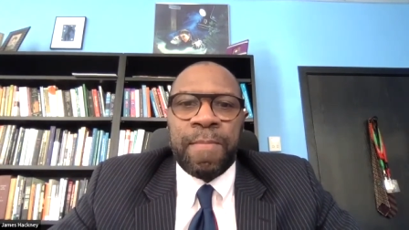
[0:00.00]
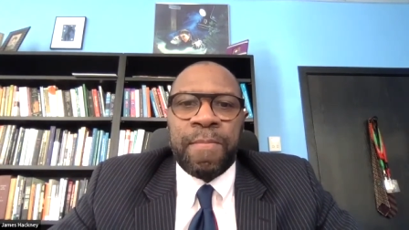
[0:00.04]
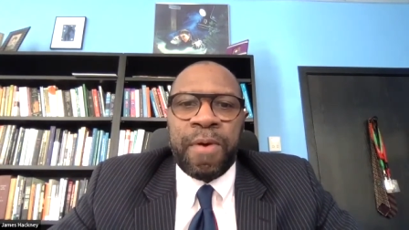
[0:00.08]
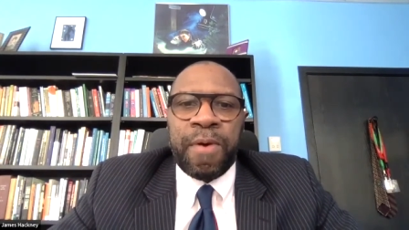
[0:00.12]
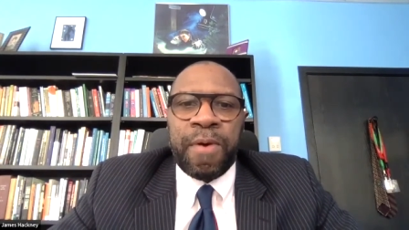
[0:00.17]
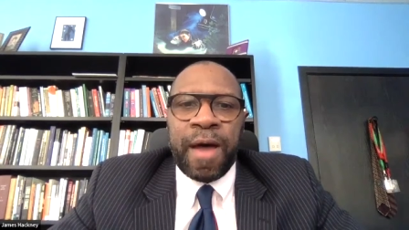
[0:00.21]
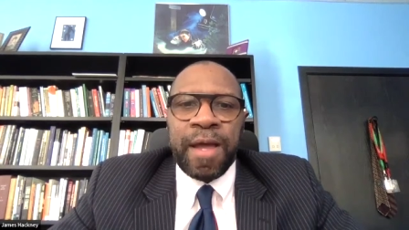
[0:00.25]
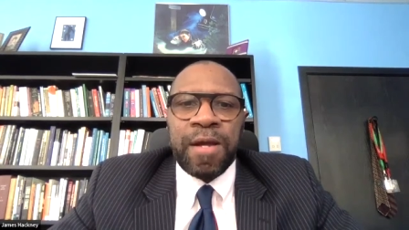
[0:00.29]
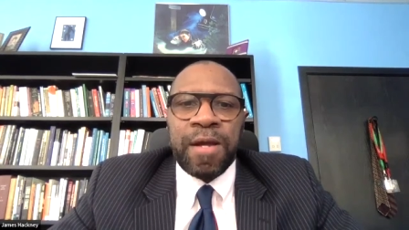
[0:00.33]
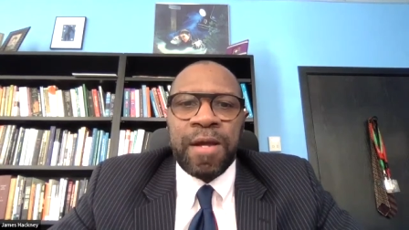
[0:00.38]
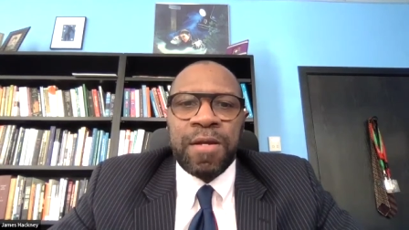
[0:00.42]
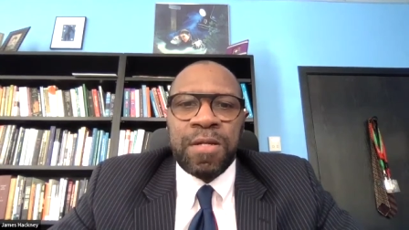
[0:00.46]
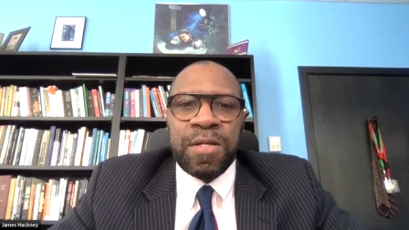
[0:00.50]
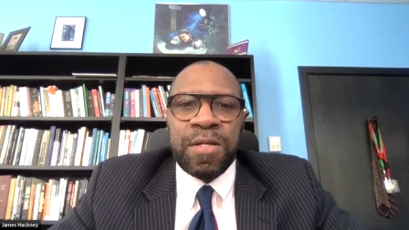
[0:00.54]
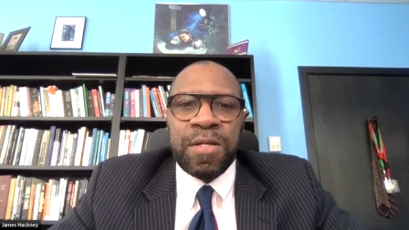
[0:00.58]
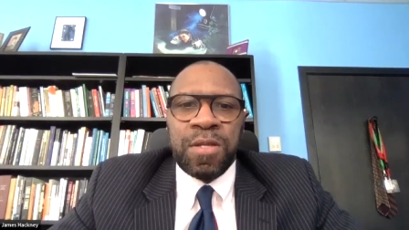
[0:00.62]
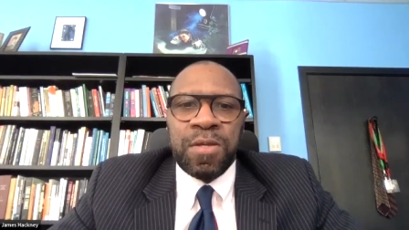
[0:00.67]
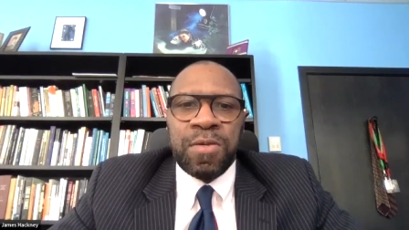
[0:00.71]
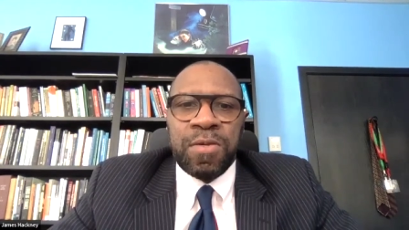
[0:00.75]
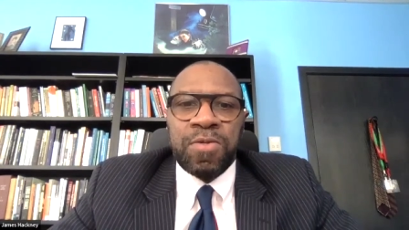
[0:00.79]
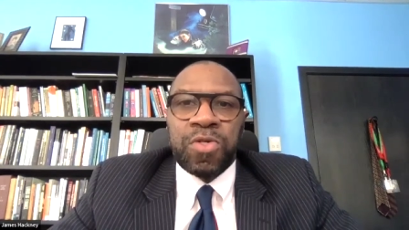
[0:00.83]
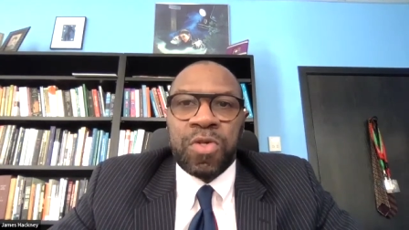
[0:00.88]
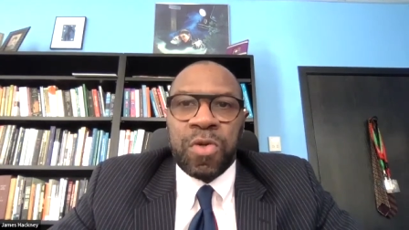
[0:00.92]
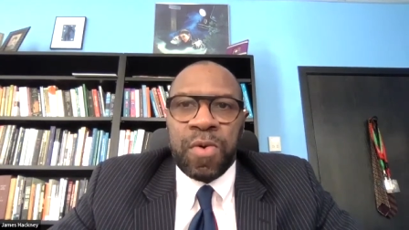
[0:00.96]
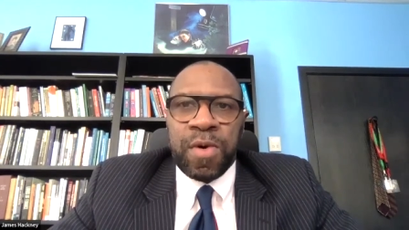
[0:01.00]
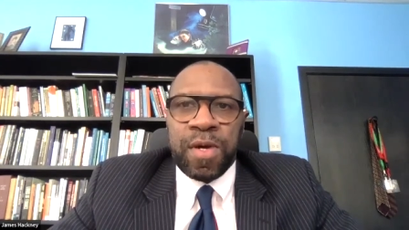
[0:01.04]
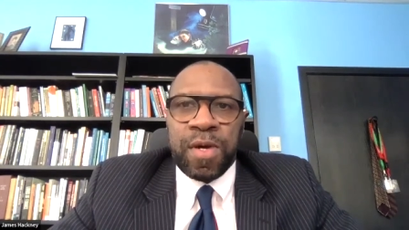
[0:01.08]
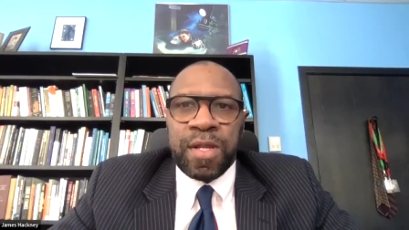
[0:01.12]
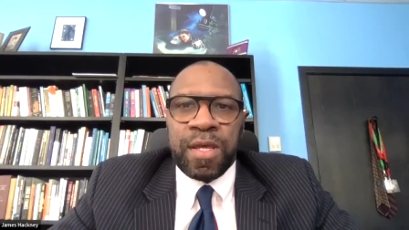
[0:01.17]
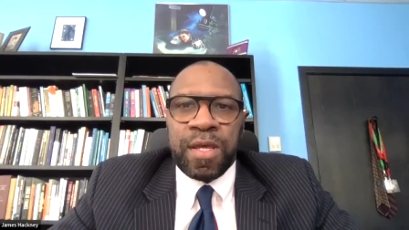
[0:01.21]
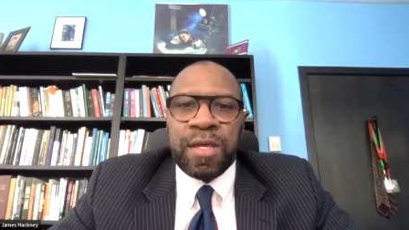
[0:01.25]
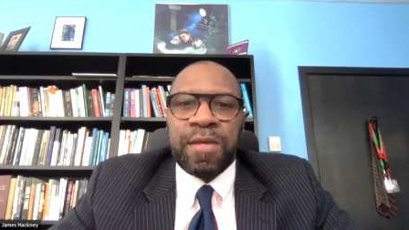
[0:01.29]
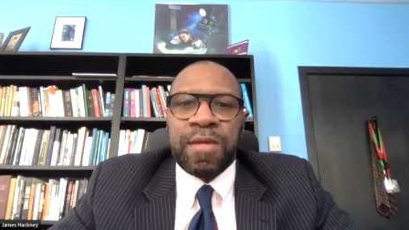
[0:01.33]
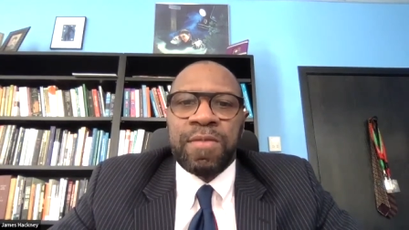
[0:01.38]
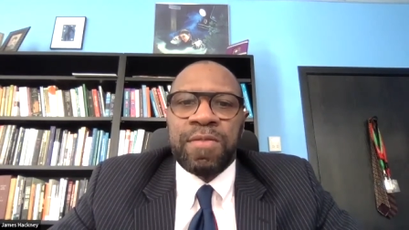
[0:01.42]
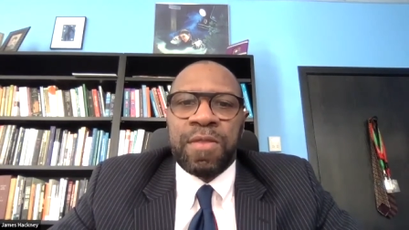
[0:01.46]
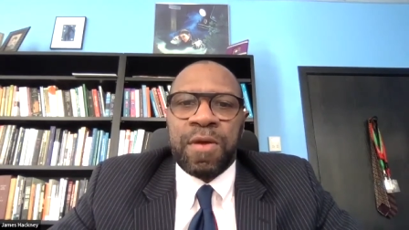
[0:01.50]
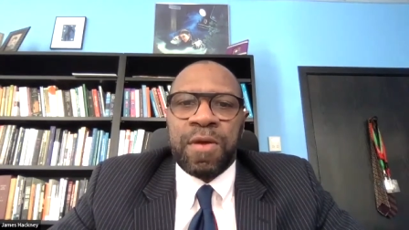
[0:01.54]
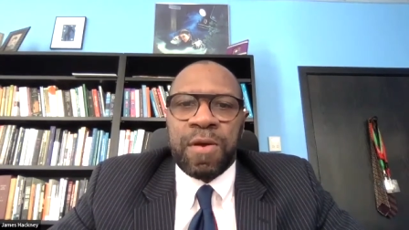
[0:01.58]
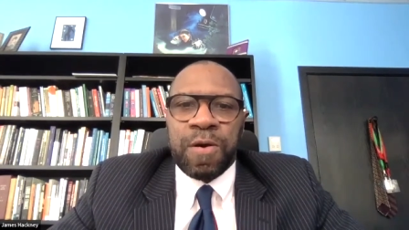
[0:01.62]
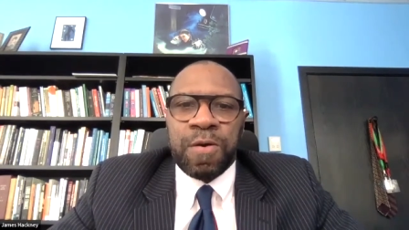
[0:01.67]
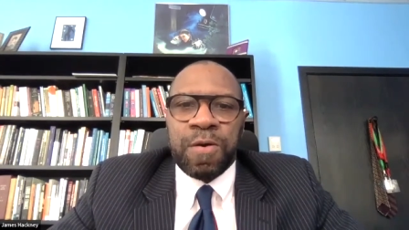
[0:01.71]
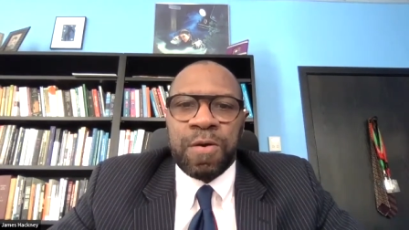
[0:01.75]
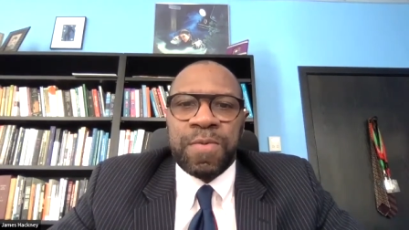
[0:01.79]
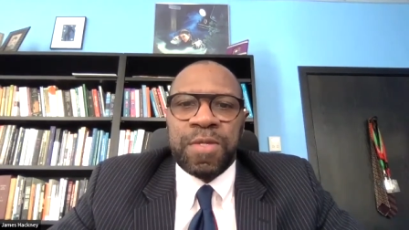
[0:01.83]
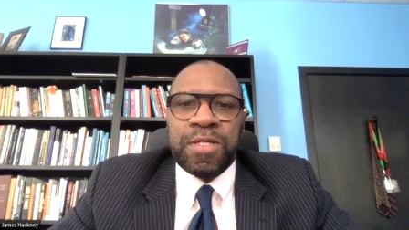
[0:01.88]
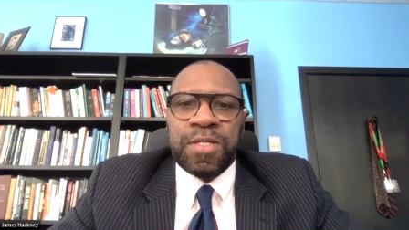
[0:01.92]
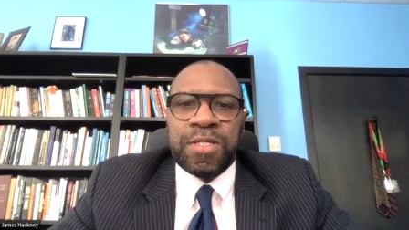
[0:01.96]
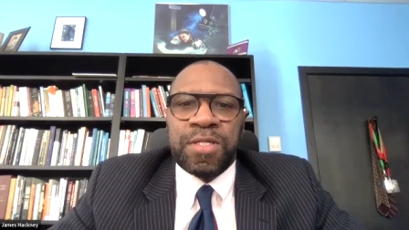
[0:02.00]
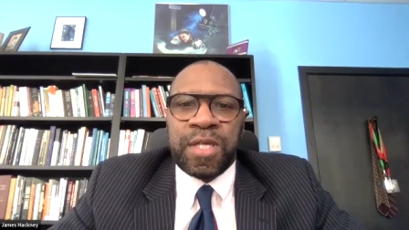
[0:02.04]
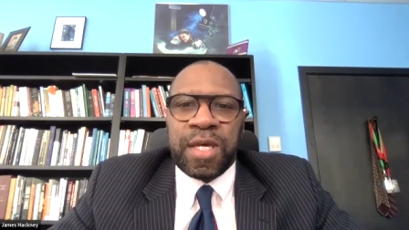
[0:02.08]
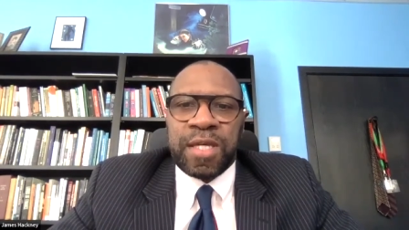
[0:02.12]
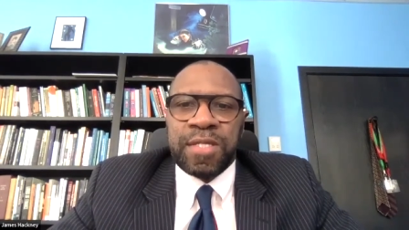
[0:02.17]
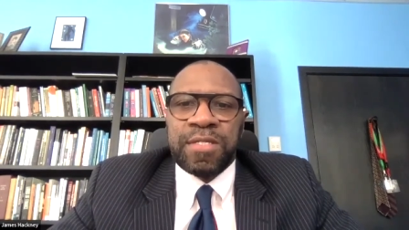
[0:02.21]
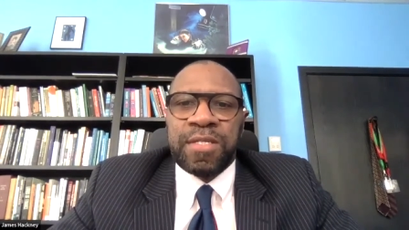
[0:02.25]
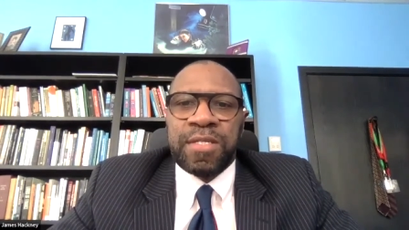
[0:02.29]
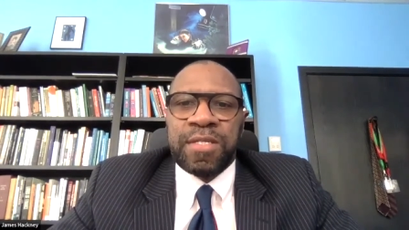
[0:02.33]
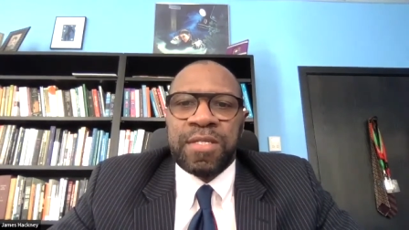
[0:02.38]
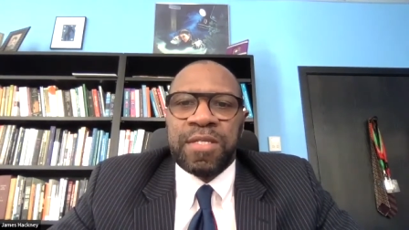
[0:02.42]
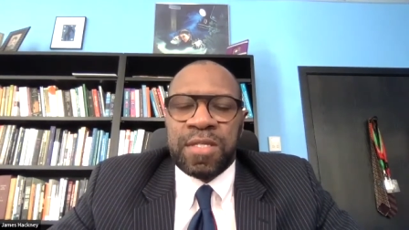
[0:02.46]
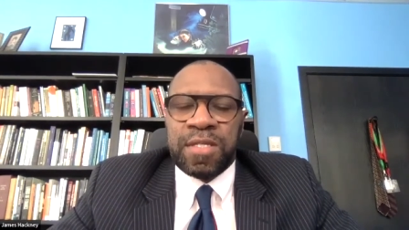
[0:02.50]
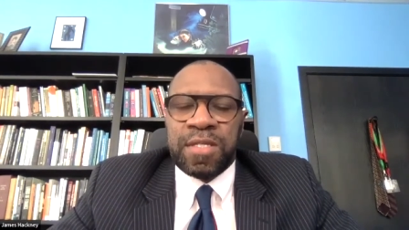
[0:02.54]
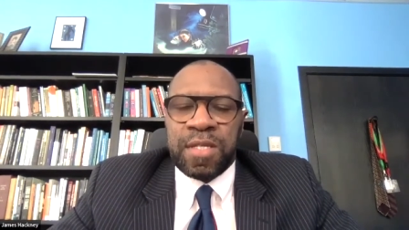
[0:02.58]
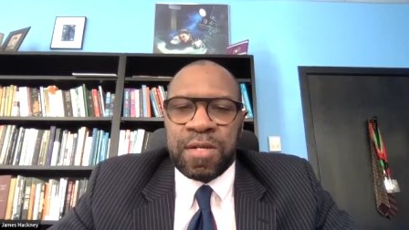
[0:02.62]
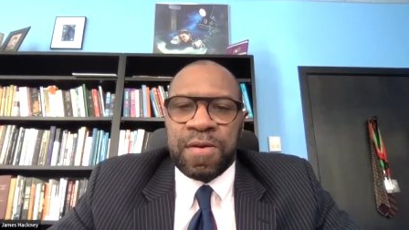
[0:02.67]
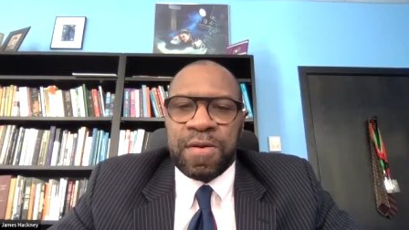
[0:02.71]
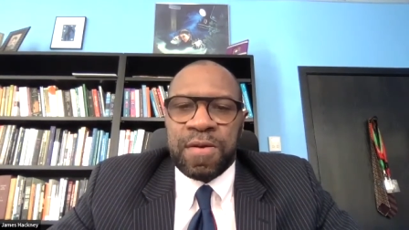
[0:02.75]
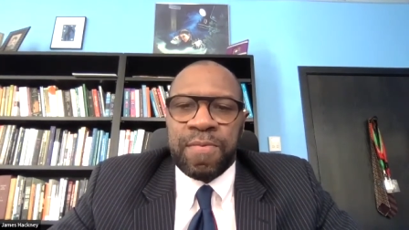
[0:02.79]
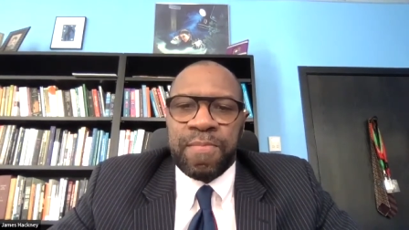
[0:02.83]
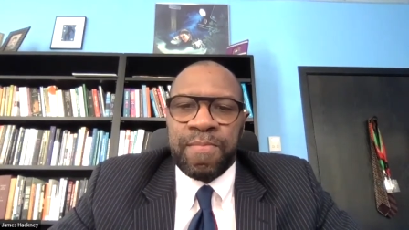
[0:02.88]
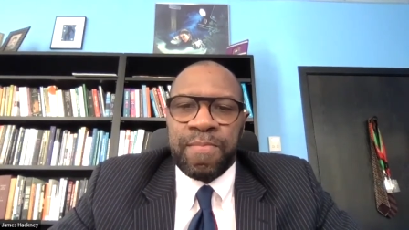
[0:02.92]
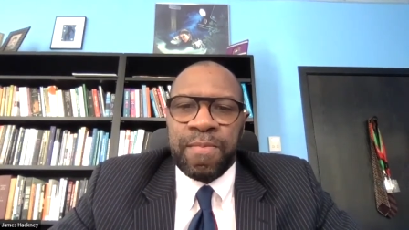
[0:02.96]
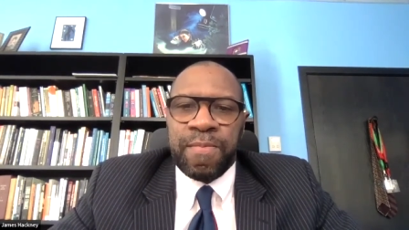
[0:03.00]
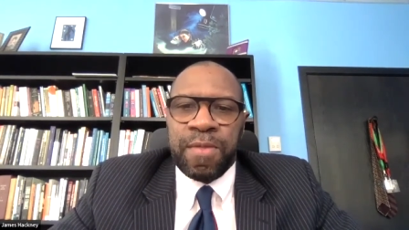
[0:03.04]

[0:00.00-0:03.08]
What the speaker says: Prior to joining the Urban Justice Center,